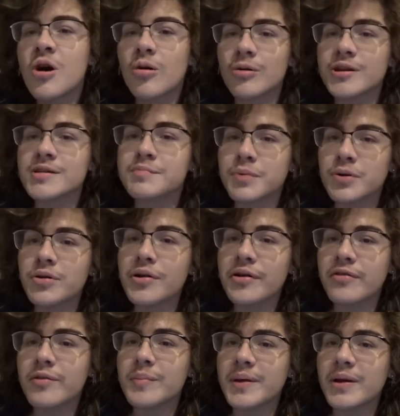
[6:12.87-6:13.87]
where he's
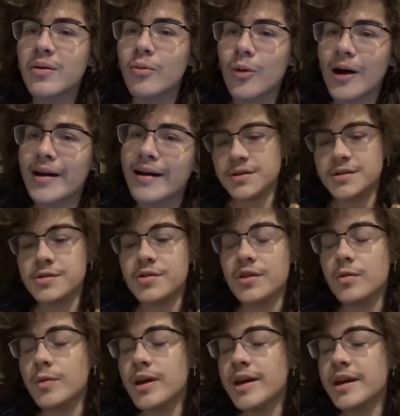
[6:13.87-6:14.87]
bullied for being white. So
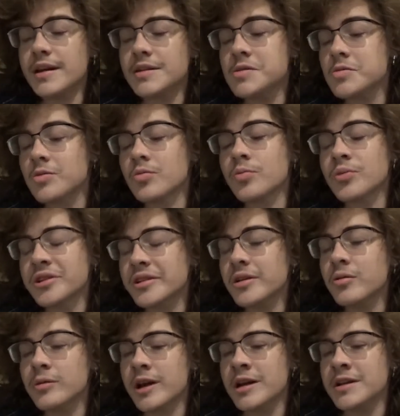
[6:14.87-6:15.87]
then we get into a really
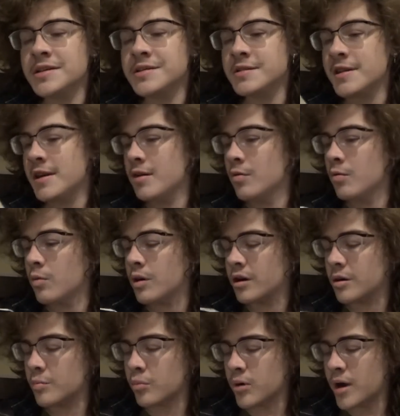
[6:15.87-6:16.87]
great scene
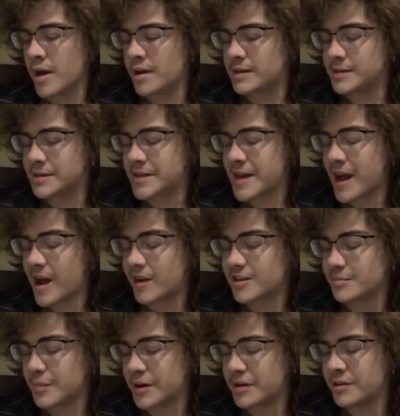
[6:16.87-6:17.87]
where Brett is
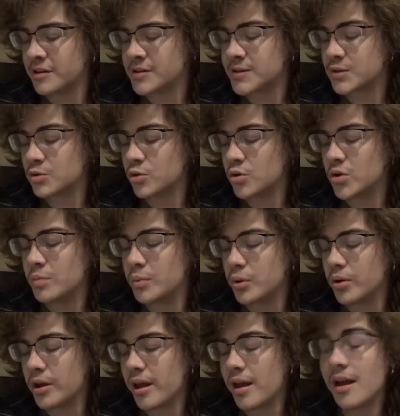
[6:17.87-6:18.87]
attacked by the school
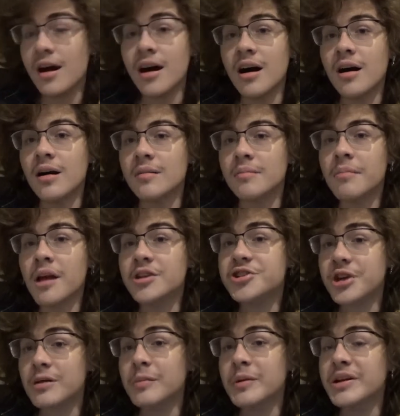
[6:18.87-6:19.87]
bully, a
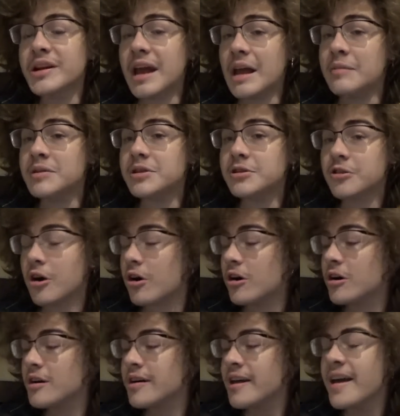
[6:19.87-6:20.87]
gentleman named
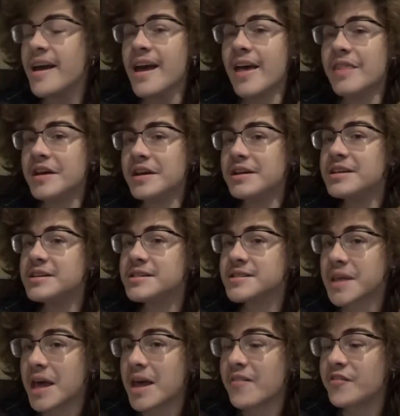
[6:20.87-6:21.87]
Yard, and then he's
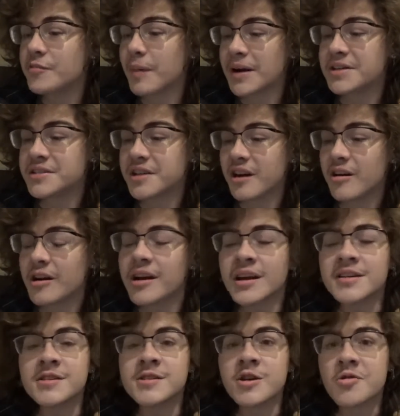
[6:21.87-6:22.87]
saved by Derek,
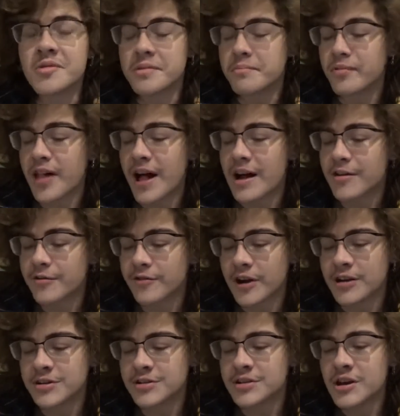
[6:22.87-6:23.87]
his token black
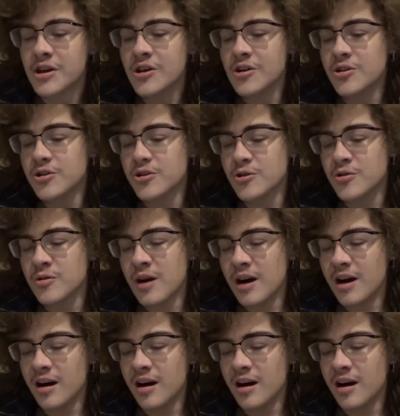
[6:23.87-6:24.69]
friend, who